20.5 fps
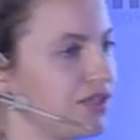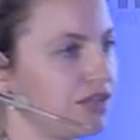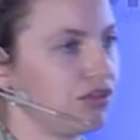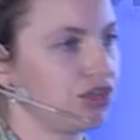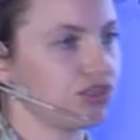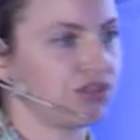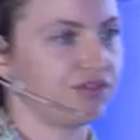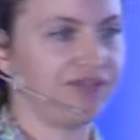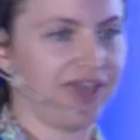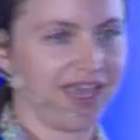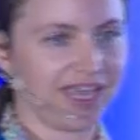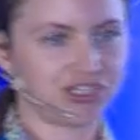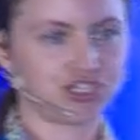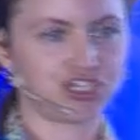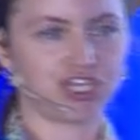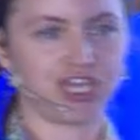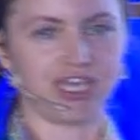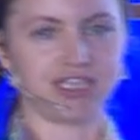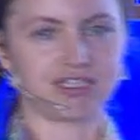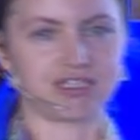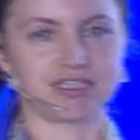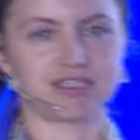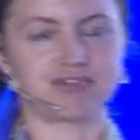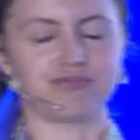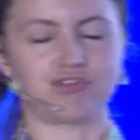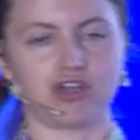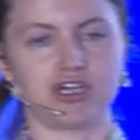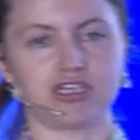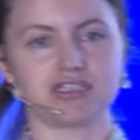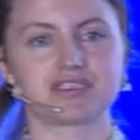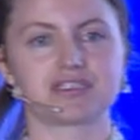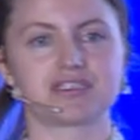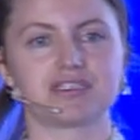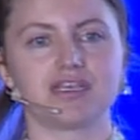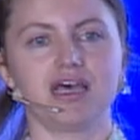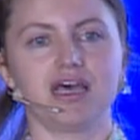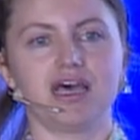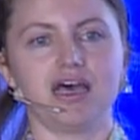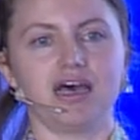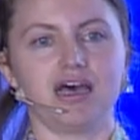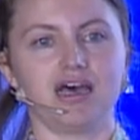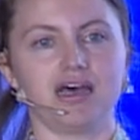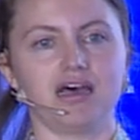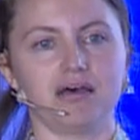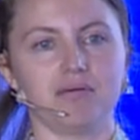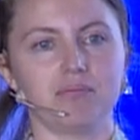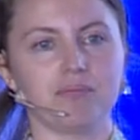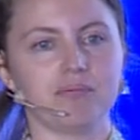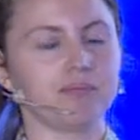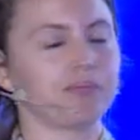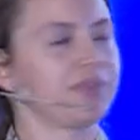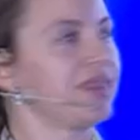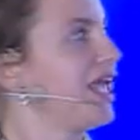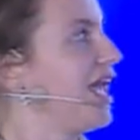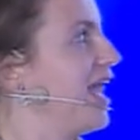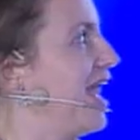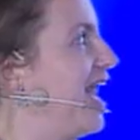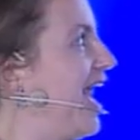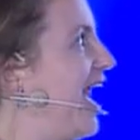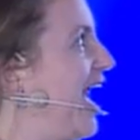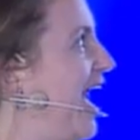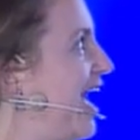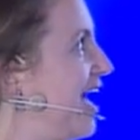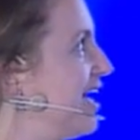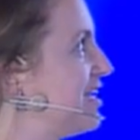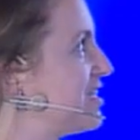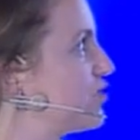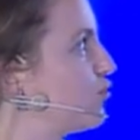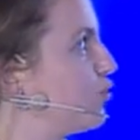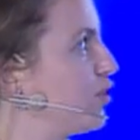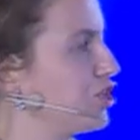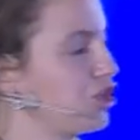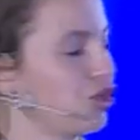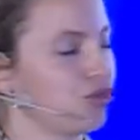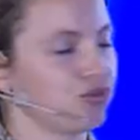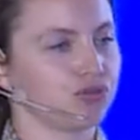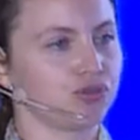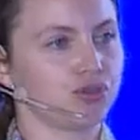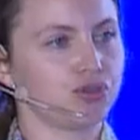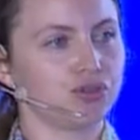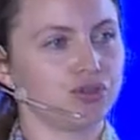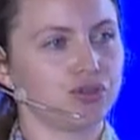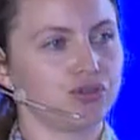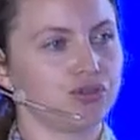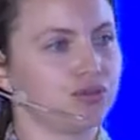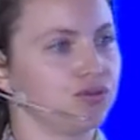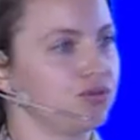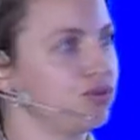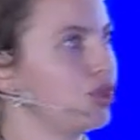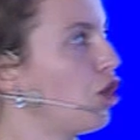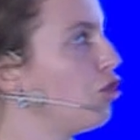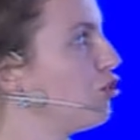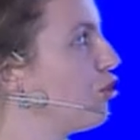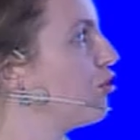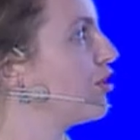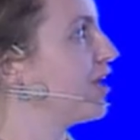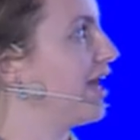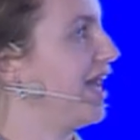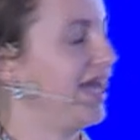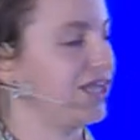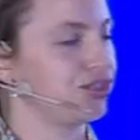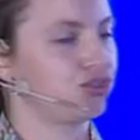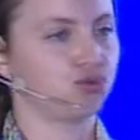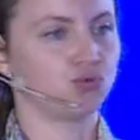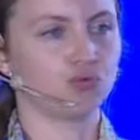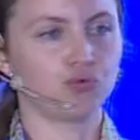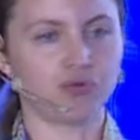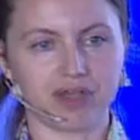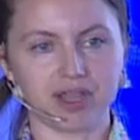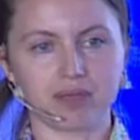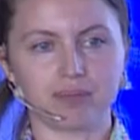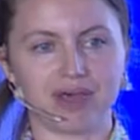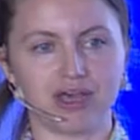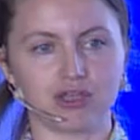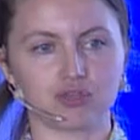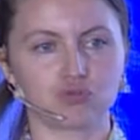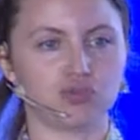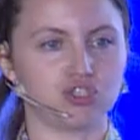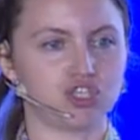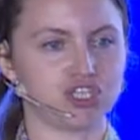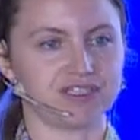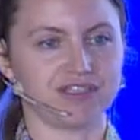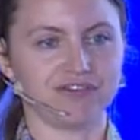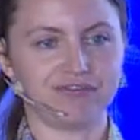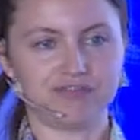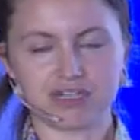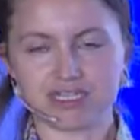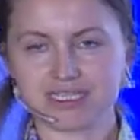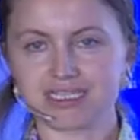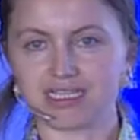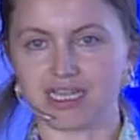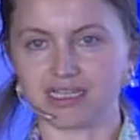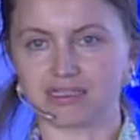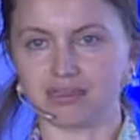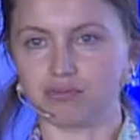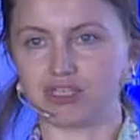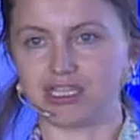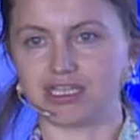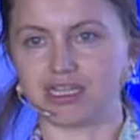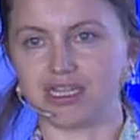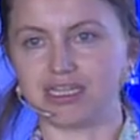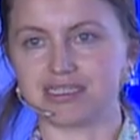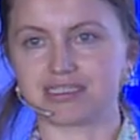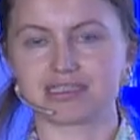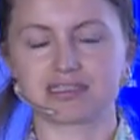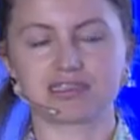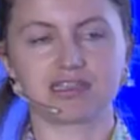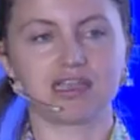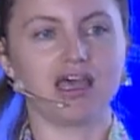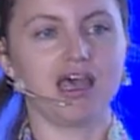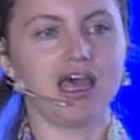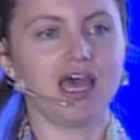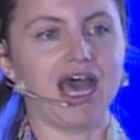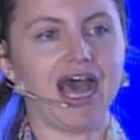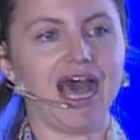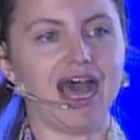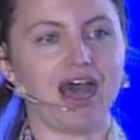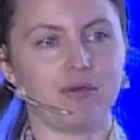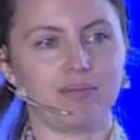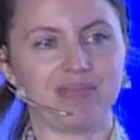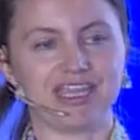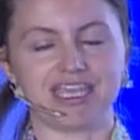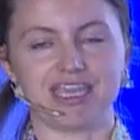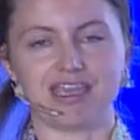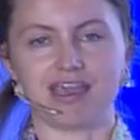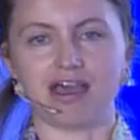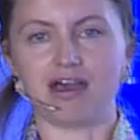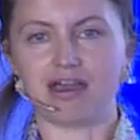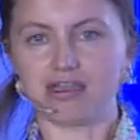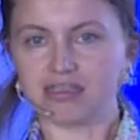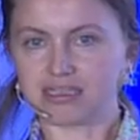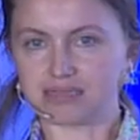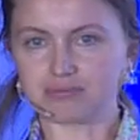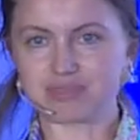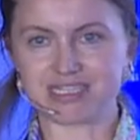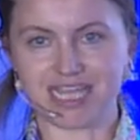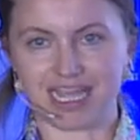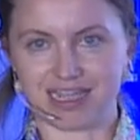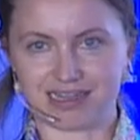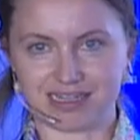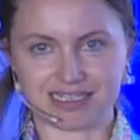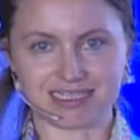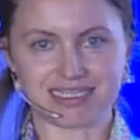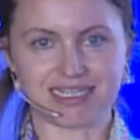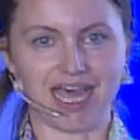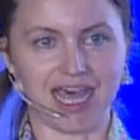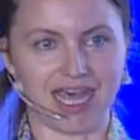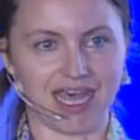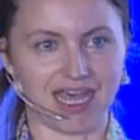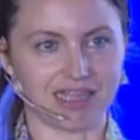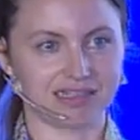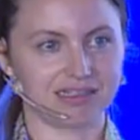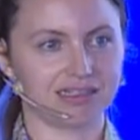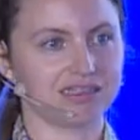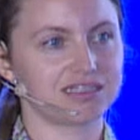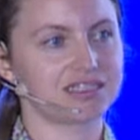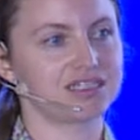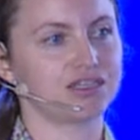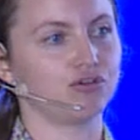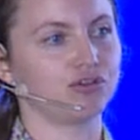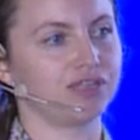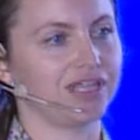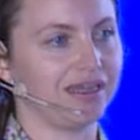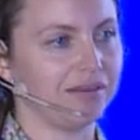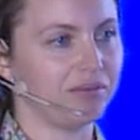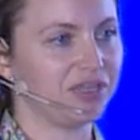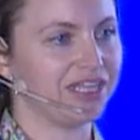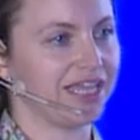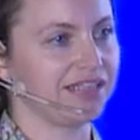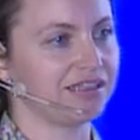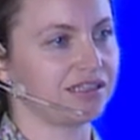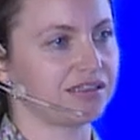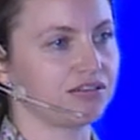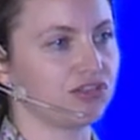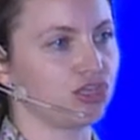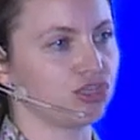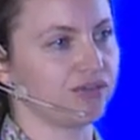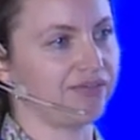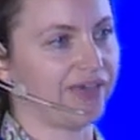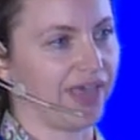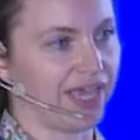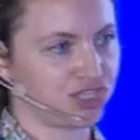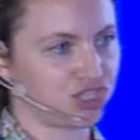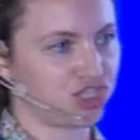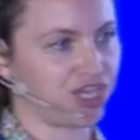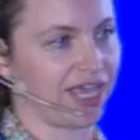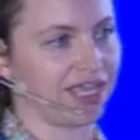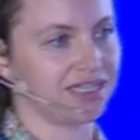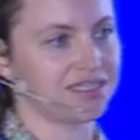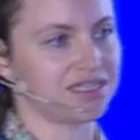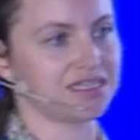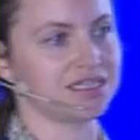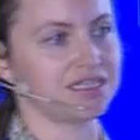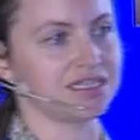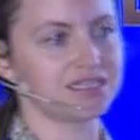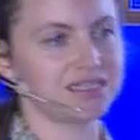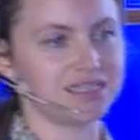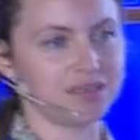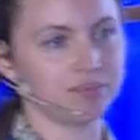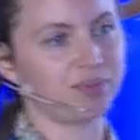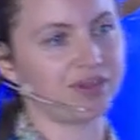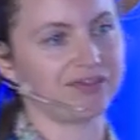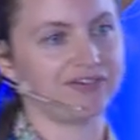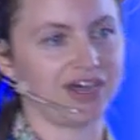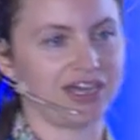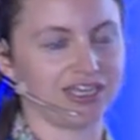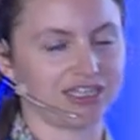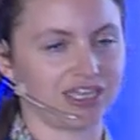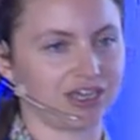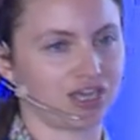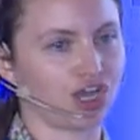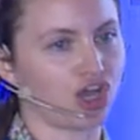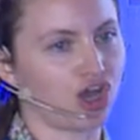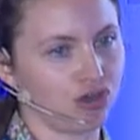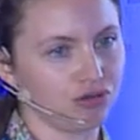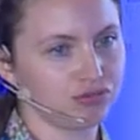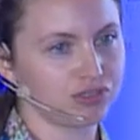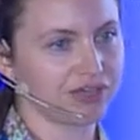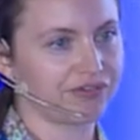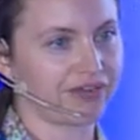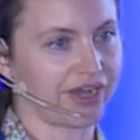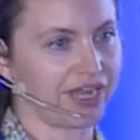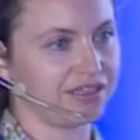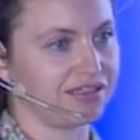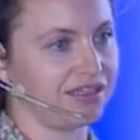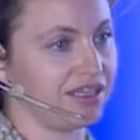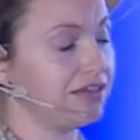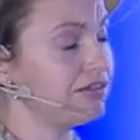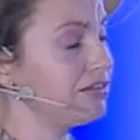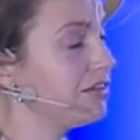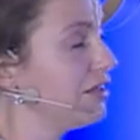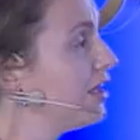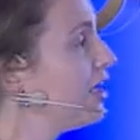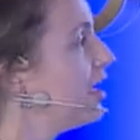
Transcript: a lot of edge cases for us um, as we don't no longer had to worry about which is the first item in the list, how many items that list had. So it eliminated a lot of edge cases and simplified our code a great deal.